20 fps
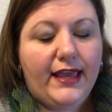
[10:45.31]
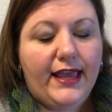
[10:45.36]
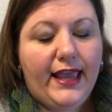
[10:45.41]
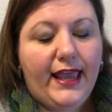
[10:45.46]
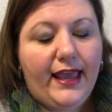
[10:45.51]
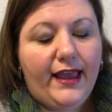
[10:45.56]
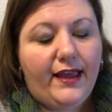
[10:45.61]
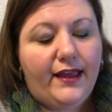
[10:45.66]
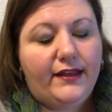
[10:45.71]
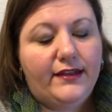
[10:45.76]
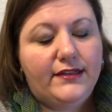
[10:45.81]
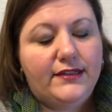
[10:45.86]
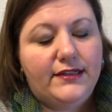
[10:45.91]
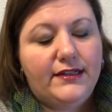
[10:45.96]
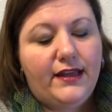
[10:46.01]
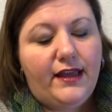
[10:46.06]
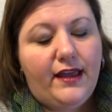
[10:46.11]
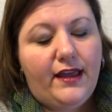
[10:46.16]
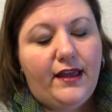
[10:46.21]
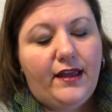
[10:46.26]
And
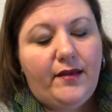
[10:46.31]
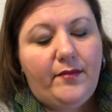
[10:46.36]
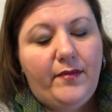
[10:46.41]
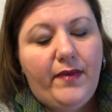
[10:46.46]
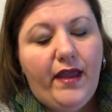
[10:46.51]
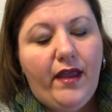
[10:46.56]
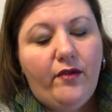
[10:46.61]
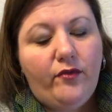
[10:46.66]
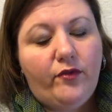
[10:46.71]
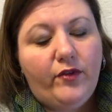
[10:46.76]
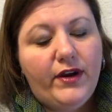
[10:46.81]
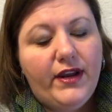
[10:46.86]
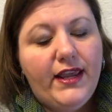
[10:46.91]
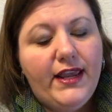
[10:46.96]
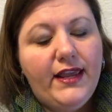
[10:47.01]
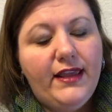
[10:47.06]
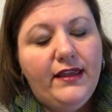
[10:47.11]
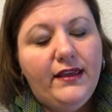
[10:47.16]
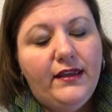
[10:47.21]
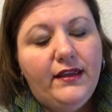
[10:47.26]

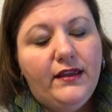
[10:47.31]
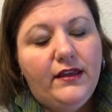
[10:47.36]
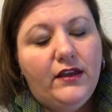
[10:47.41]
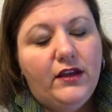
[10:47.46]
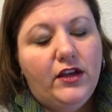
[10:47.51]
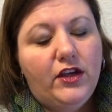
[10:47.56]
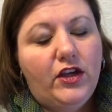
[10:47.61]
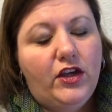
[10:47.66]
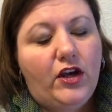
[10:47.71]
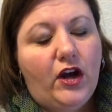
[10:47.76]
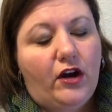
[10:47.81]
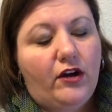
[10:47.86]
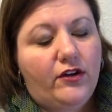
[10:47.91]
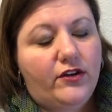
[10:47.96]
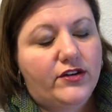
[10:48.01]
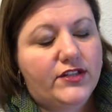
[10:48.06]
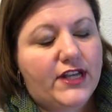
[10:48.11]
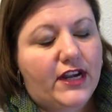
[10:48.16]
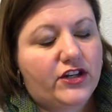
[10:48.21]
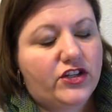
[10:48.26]
every garter
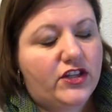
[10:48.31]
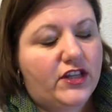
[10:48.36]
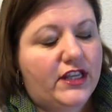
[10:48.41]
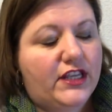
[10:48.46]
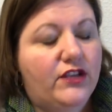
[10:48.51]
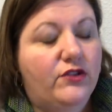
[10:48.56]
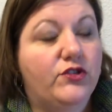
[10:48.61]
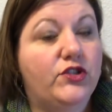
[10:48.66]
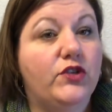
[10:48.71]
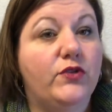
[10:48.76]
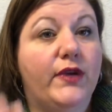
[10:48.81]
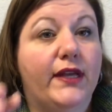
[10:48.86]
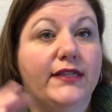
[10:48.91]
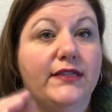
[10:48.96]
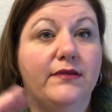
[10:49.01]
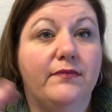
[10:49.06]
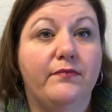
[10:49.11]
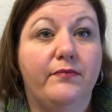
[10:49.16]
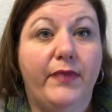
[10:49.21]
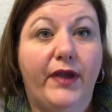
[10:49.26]
section that you do
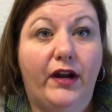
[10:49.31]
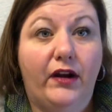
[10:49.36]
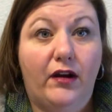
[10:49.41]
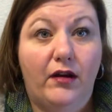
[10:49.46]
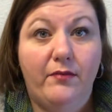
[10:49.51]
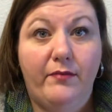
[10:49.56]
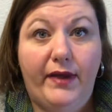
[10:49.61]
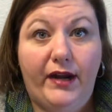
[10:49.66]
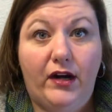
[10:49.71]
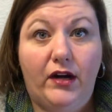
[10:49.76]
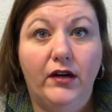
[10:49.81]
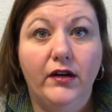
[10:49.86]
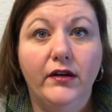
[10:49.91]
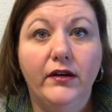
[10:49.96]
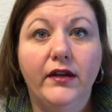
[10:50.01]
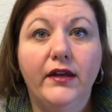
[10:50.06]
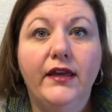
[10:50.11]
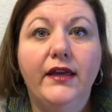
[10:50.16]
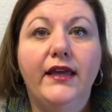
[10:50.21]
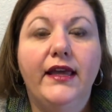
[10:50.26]
gets bigger and bigger.
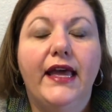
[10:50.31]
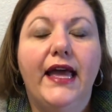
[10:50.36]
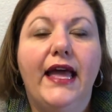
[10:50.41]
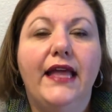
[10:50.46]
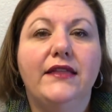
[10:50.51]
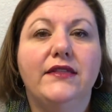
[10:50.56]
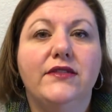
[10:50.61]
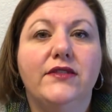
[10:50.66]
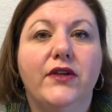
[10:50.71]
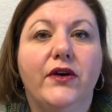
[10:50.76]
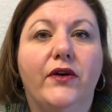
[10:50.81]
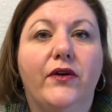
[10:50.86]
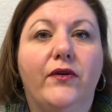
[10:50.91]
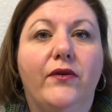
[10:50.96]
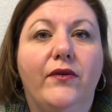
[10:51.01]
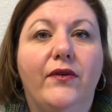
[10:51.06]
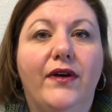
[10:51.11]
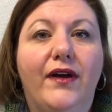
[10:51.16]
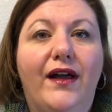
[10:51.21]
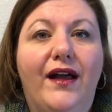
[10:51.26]
And
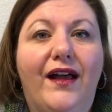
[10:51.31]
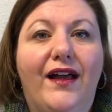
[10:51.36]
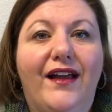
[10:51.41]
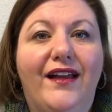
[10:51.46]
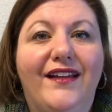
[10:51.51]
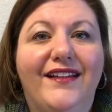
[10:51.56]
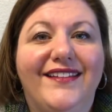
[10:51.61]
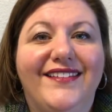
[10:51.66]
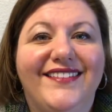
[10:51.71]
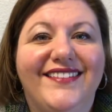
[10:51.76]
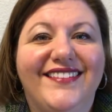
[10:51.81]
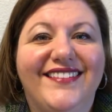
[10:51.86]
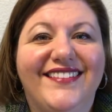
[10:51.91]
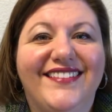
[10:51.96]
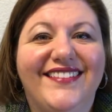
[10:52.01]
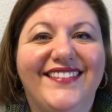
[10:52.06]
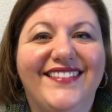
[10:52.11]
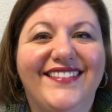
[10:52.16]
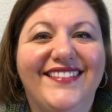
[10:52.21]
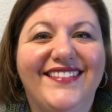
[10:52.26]
so,
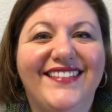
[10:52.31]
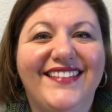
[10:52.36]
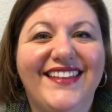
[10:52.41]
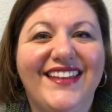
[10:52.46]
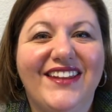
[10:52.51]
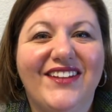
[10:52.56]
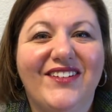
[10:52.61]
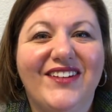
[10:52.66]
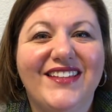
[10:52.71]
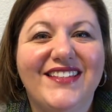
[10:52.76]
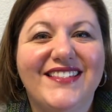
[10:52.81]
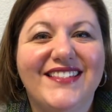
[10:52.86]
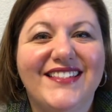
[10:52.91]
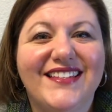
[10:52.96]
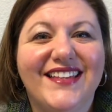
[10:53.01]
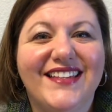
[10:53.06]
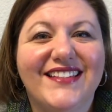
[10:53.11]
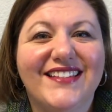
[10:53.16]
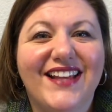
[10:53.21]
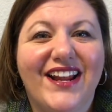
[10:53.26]

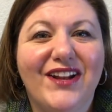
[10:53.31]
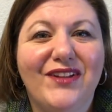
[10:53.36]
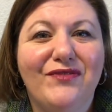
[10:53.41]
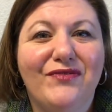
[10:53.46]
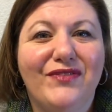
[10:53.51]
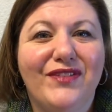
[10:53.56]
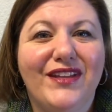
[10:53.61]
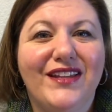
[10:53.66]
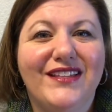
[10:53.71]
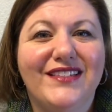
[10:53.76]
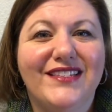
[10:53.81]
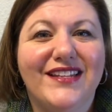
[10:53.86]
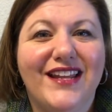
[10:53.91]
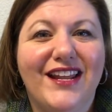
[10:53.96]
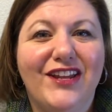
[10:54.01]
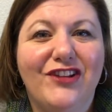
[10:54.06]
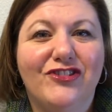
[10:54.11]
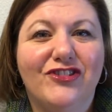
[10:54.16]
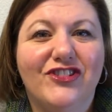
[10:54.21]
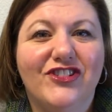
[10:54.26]
it's an
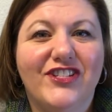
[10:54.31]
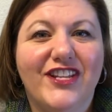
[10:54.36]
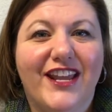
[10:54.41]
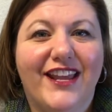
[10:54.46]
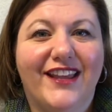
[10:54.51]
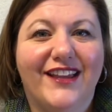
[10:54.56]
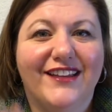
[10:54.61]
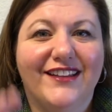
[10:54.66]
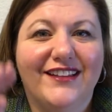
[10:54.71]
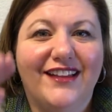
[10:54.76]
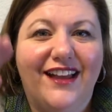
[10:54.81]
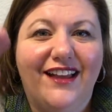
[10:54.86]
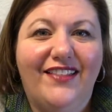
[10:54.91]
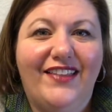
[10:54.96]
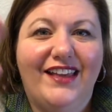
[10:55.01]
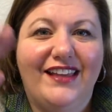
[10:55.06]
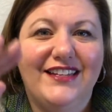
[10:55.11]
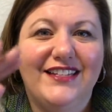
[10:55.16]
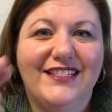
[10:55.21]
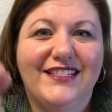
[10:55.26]
interesting, I
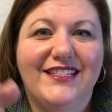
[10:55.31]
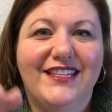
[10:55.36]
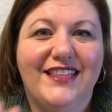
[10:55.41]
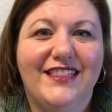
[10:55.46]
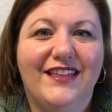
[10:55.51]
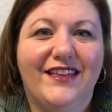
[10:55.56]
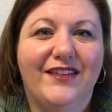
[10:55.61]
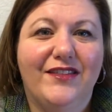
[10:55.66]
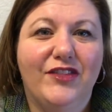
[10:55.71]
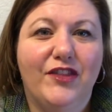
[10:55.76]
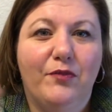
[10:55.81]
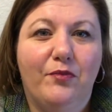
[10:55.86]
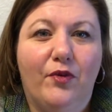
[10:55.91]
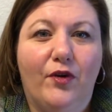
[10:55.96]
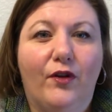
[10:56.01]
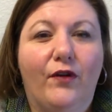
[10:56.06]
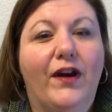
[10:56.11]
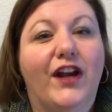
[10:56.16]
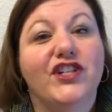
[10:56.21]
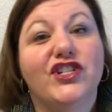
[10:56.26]
like to see the
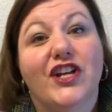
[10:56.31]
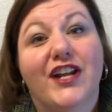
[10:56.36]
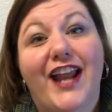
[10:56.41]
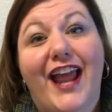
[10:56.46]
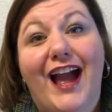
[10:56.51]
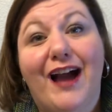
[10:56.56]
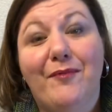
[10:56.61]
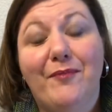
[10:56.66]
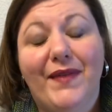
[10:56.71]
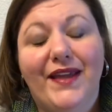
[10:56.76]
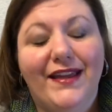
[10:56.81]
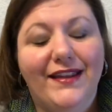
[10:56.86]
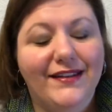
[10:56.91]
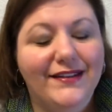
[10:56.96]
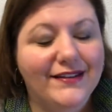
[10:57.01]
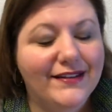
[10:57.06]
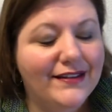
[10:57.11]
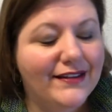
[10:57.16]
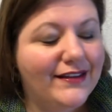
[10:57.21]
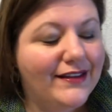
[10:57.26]
progression
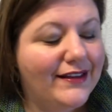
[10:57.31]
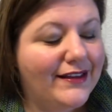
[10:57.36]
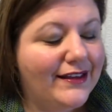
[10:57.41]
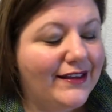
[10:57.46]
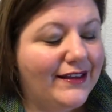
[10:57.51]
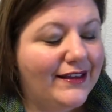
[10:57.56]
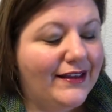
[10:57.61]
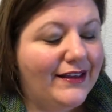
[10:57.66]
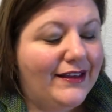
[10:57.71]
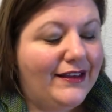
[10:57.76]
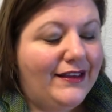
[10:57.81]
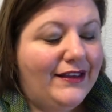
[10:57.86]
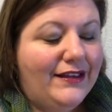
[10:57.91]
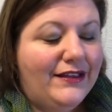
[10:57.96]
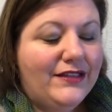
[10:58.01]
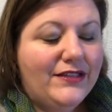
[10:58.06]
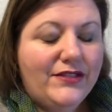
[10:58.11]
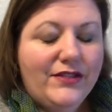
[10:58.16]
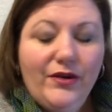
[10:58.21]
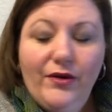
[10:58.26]
happen.
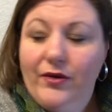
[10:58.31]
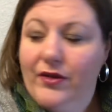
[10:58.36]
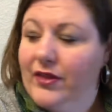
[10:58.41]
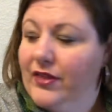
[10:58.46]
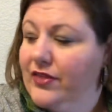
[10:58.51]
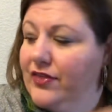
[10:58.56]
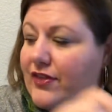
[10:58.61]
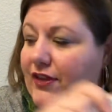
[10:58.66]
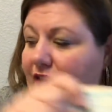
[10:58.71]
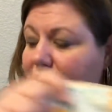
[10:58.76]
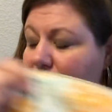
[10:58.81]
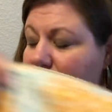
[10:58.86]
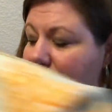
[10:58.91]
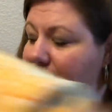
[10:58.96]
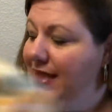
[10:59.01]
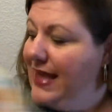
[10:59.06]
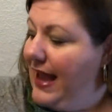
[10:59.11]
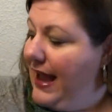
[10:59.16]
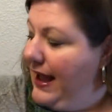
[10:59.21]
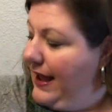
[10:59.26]
So there's
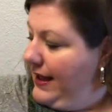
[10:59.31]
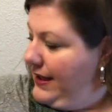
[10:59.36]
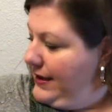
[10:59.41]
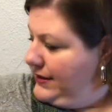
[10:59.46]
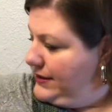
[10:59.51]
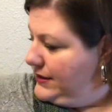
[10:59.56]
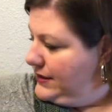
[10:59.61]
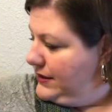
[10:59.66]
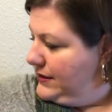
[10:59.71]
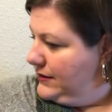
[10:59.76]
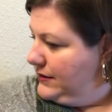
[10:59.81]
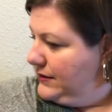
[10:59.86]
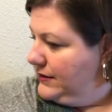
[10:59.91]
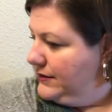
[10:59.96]
that.